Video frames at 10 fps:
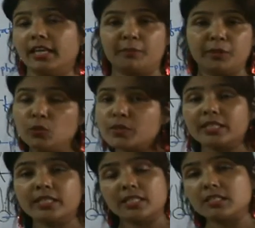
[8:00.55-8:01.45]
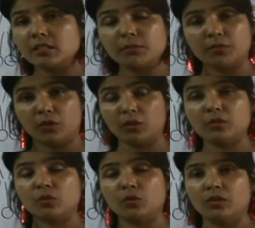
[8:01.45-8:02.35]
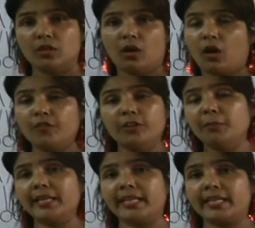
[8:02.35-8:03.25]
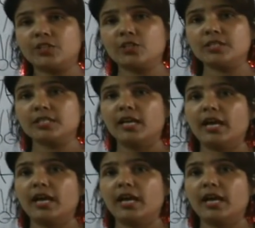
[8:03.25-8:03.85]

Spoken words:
I'll be using this term also often in my lectures.